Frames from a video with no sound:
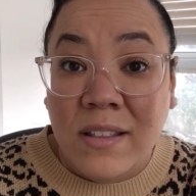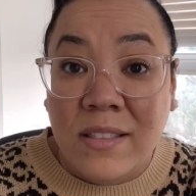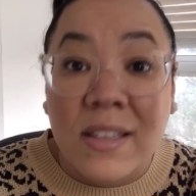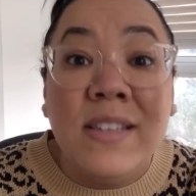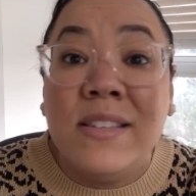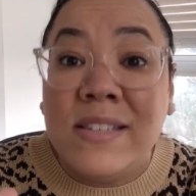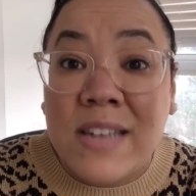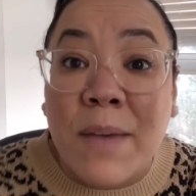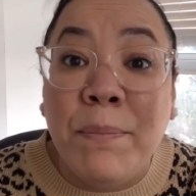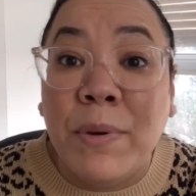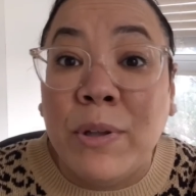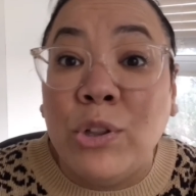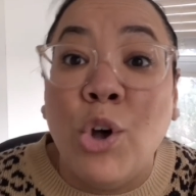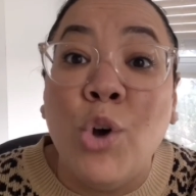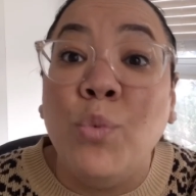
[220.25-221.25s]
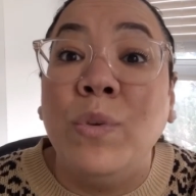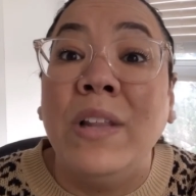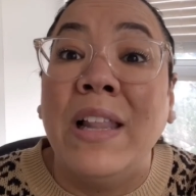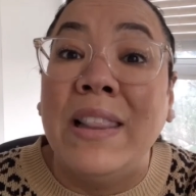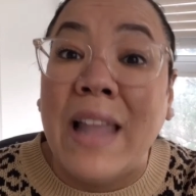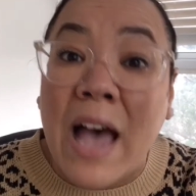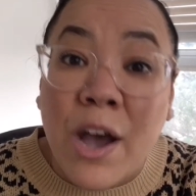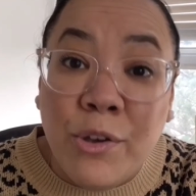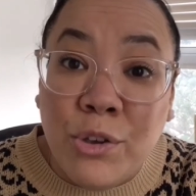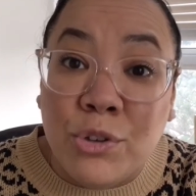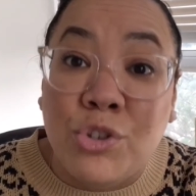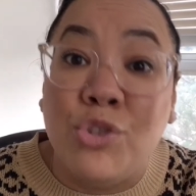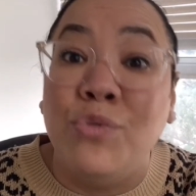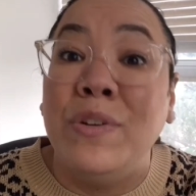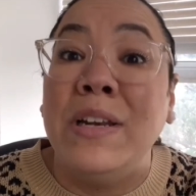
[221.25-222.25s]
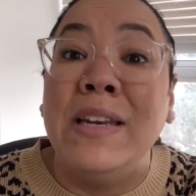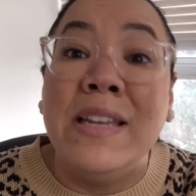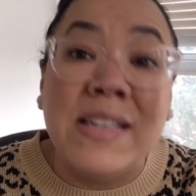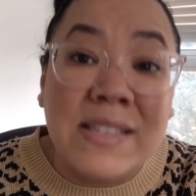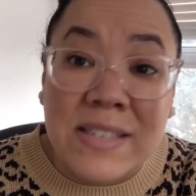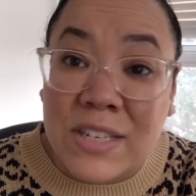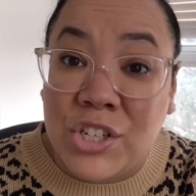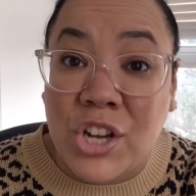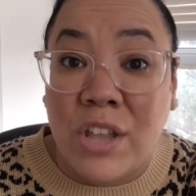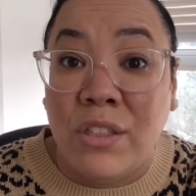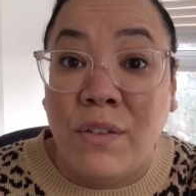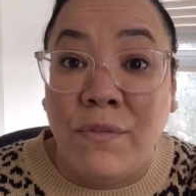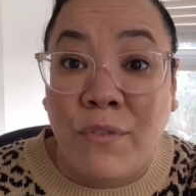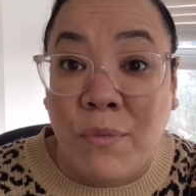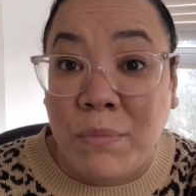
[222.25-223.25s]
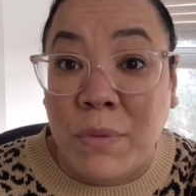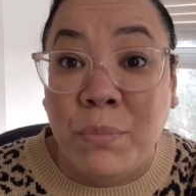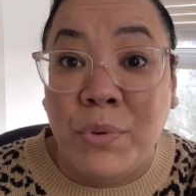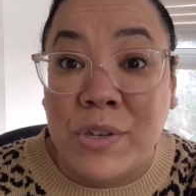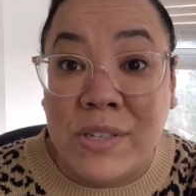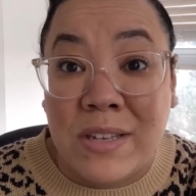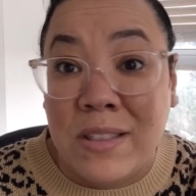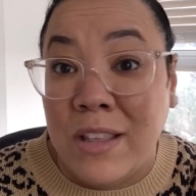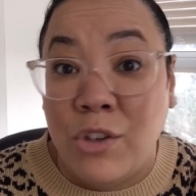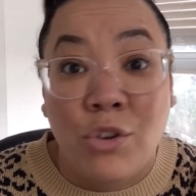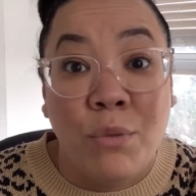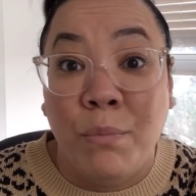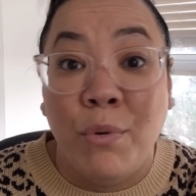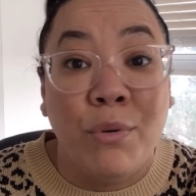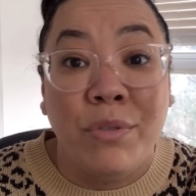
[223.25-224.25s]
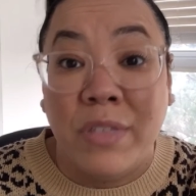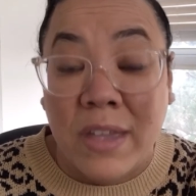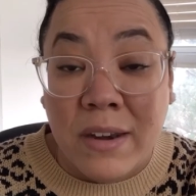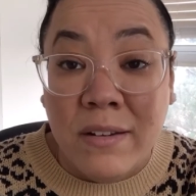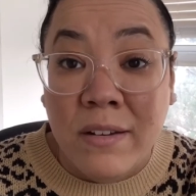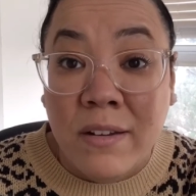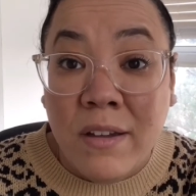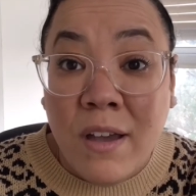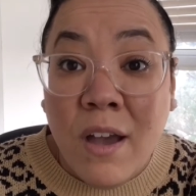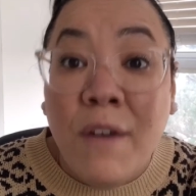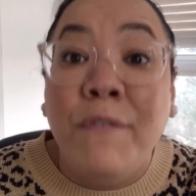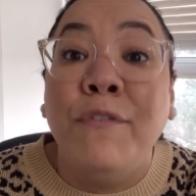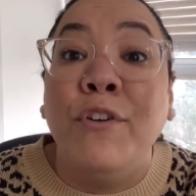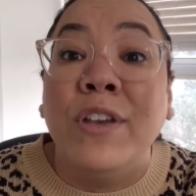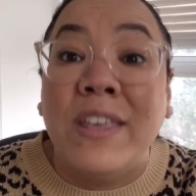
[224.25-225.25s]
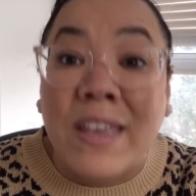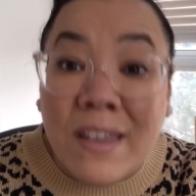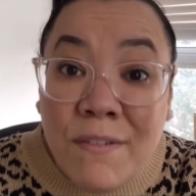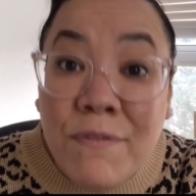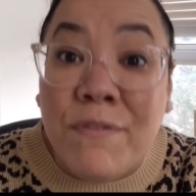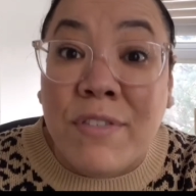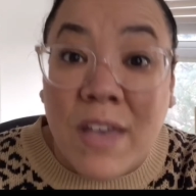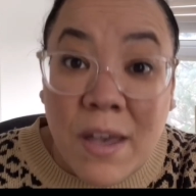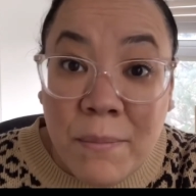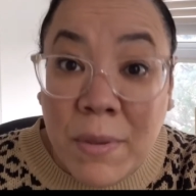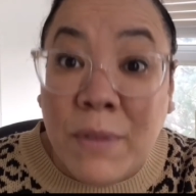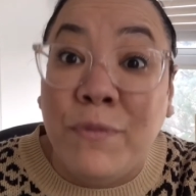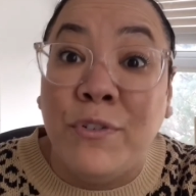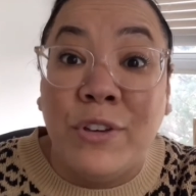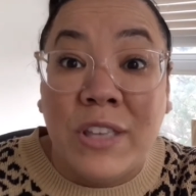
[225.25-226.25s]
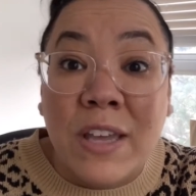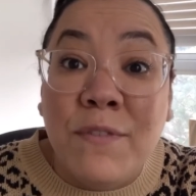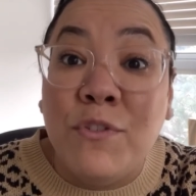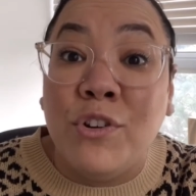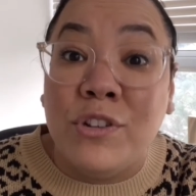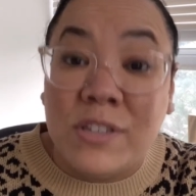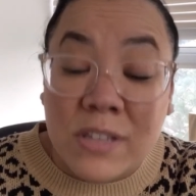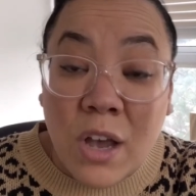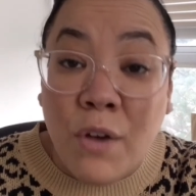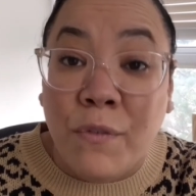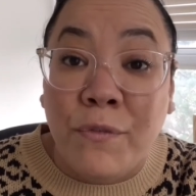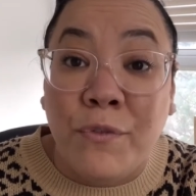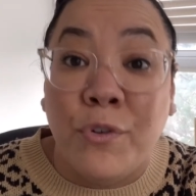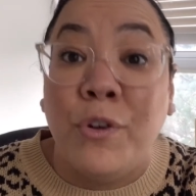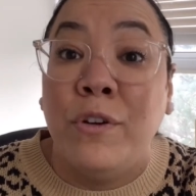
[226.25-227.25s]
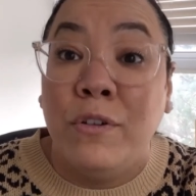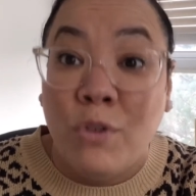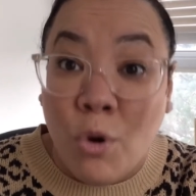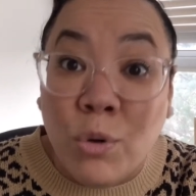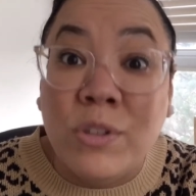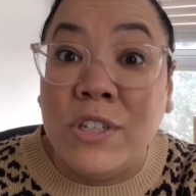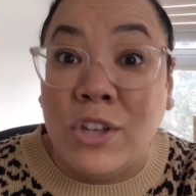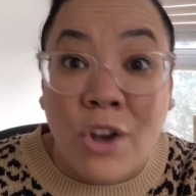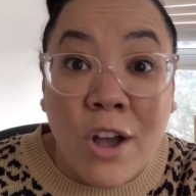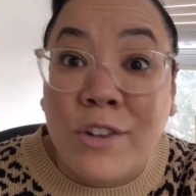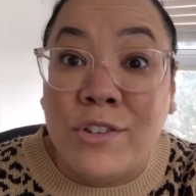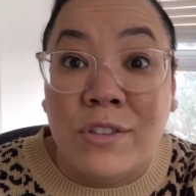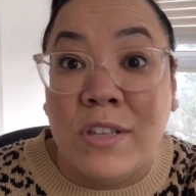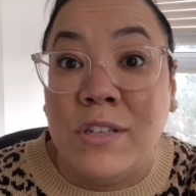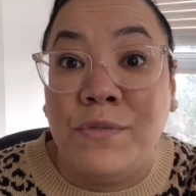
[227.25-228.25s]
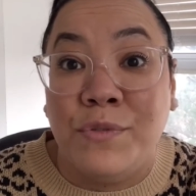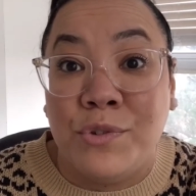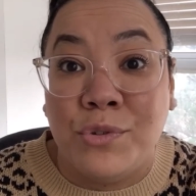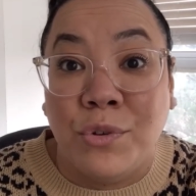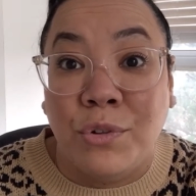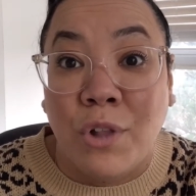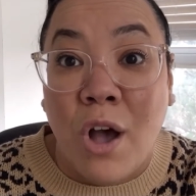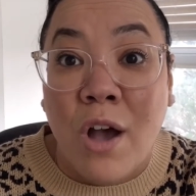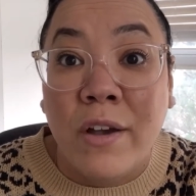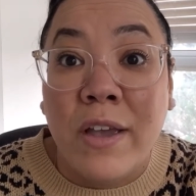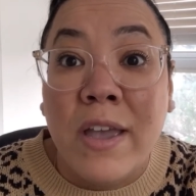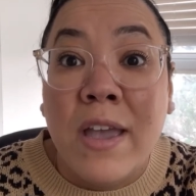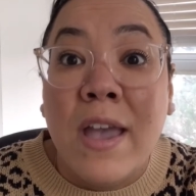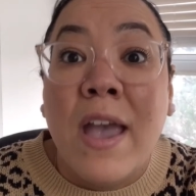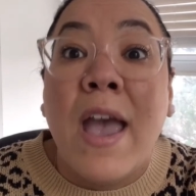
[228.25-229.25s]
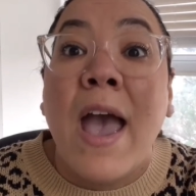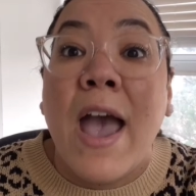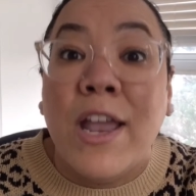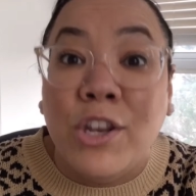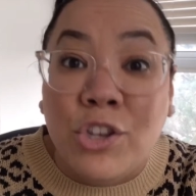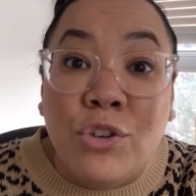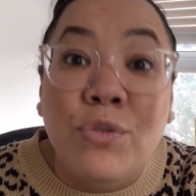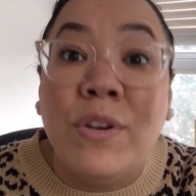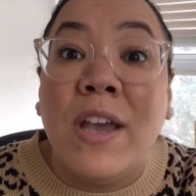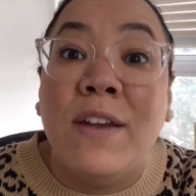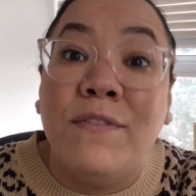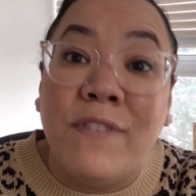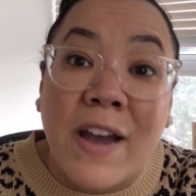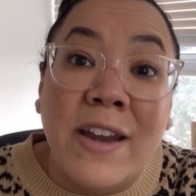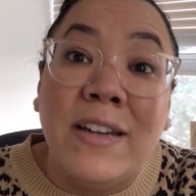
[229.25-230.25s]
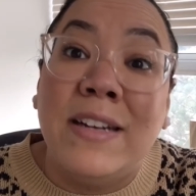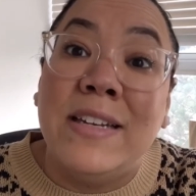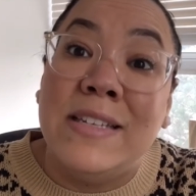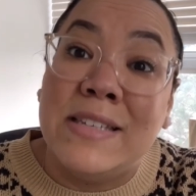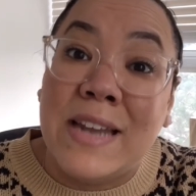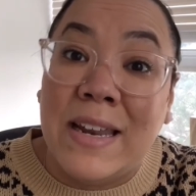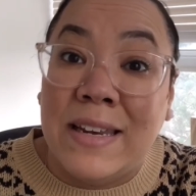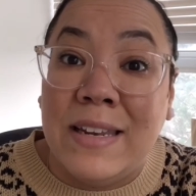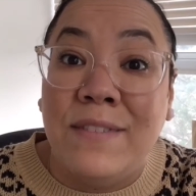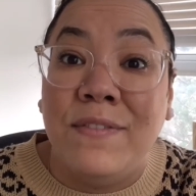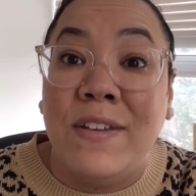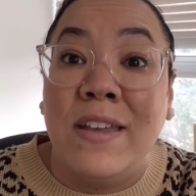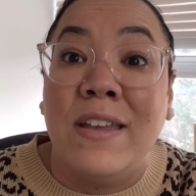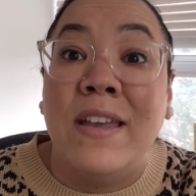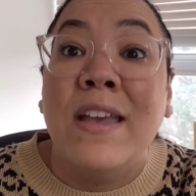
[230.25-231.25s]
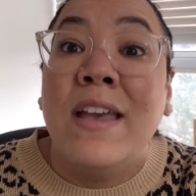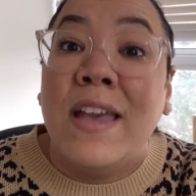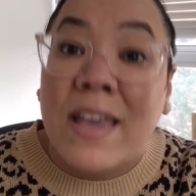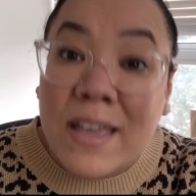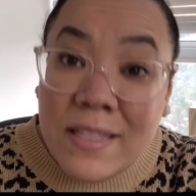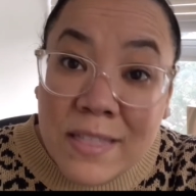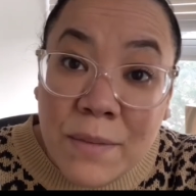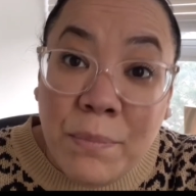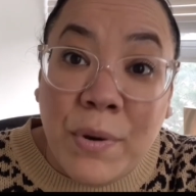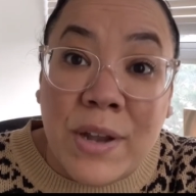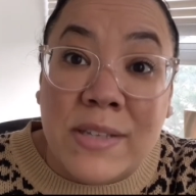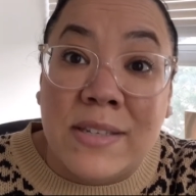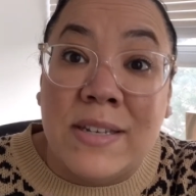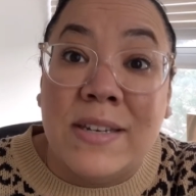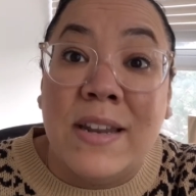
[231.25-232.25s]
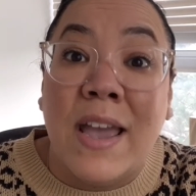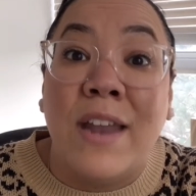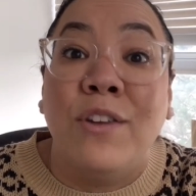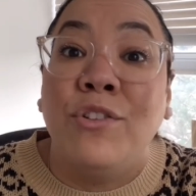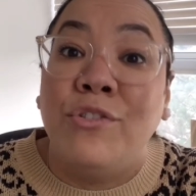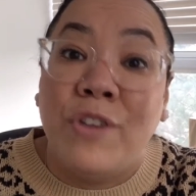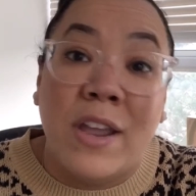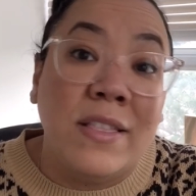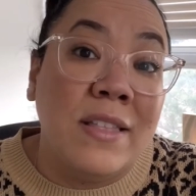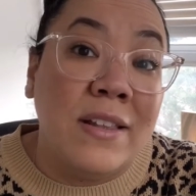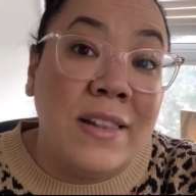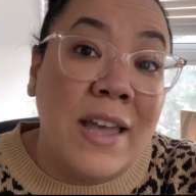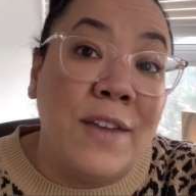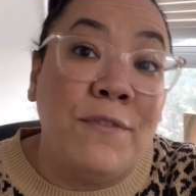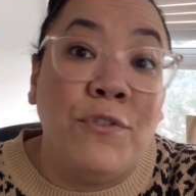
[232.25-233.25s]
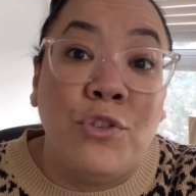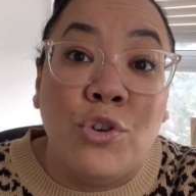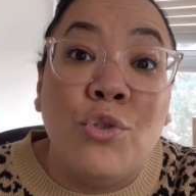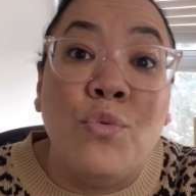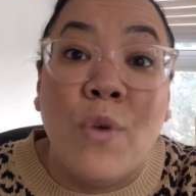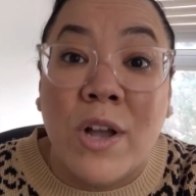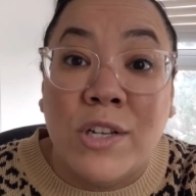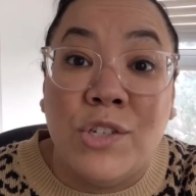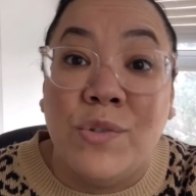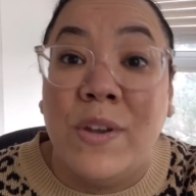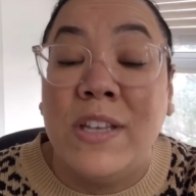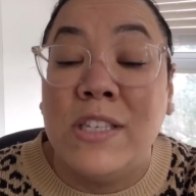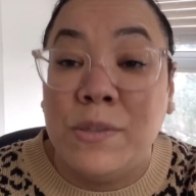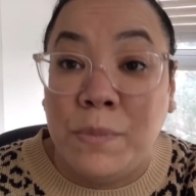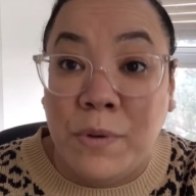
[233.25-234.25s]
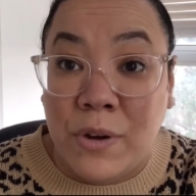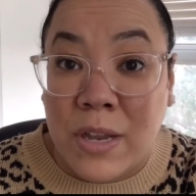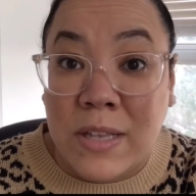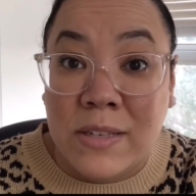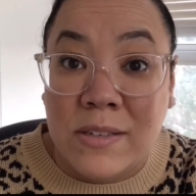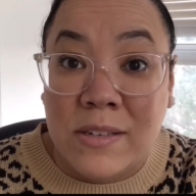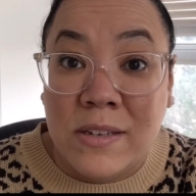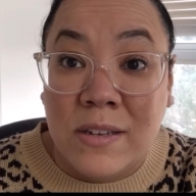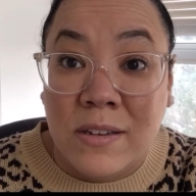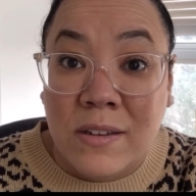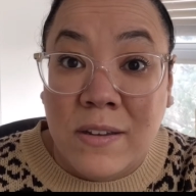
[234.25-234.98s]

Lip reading: This step alone will allow you to release each other from the prison that you're both in, forgive them and forgive yourself for holding on to this for so long, and you can finally start living in the present and create the life you want to experience.